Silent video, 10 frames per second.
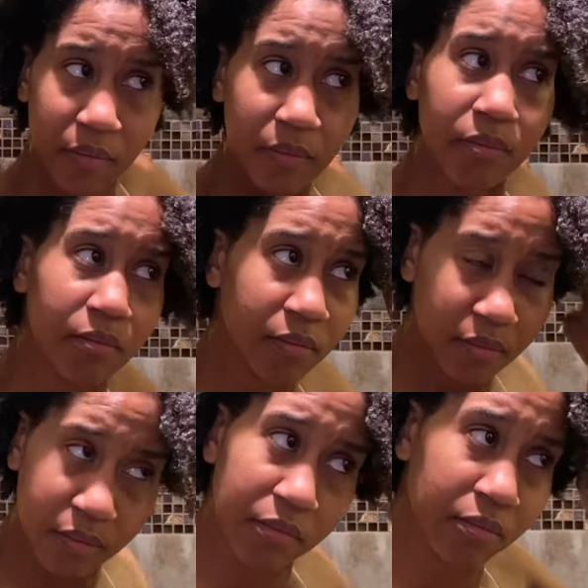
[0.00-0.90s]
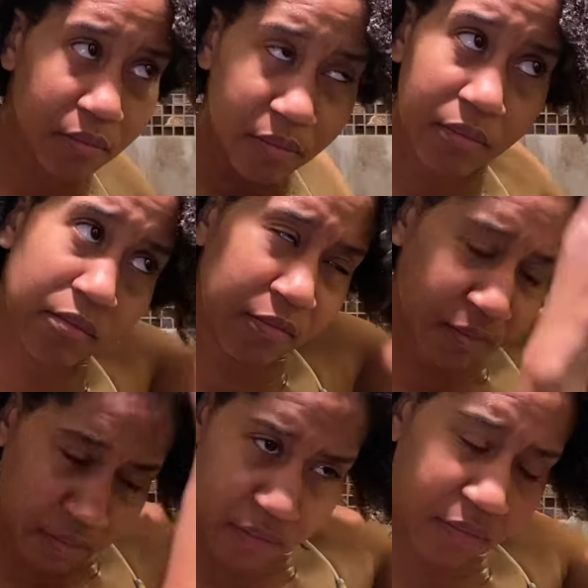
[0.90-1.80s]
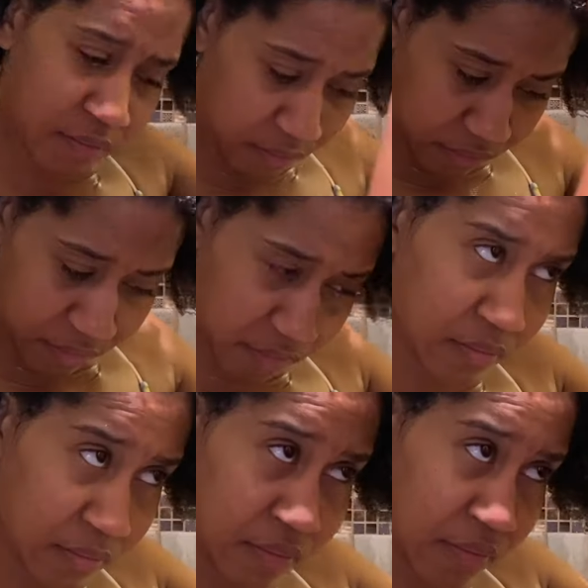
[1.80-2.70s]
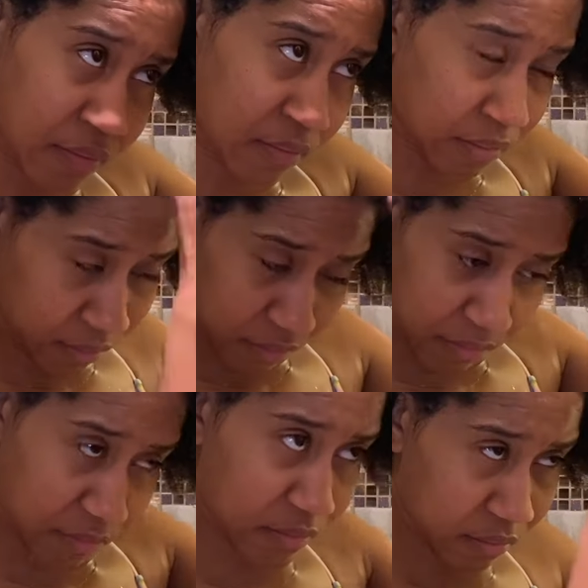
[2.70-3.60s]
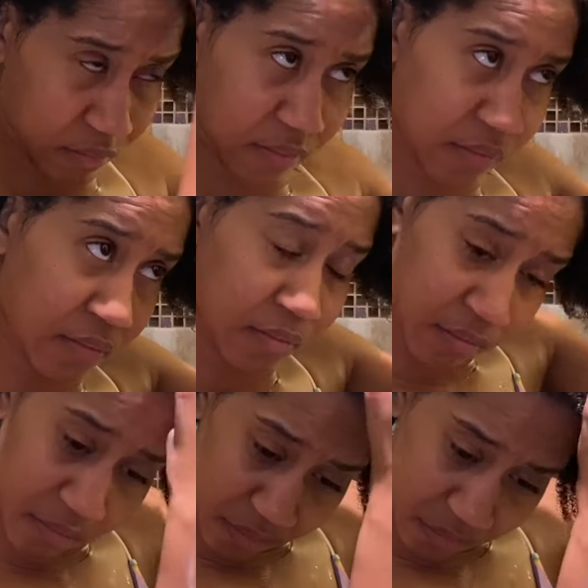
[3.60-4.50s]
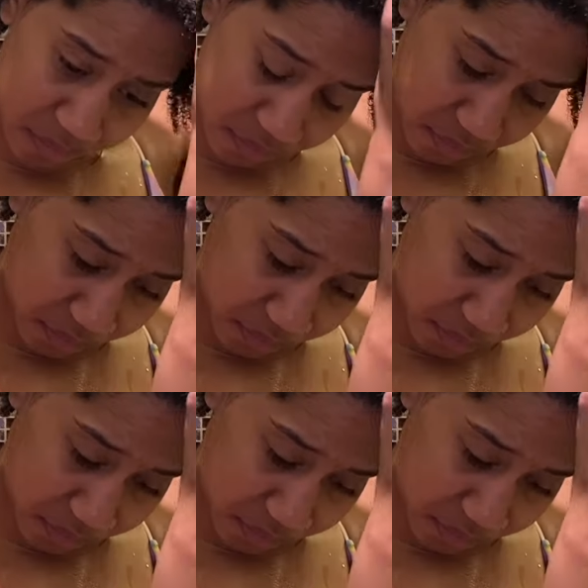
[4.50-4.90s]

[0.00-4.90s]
protein deep conditioner in a while, but when I used to use them, I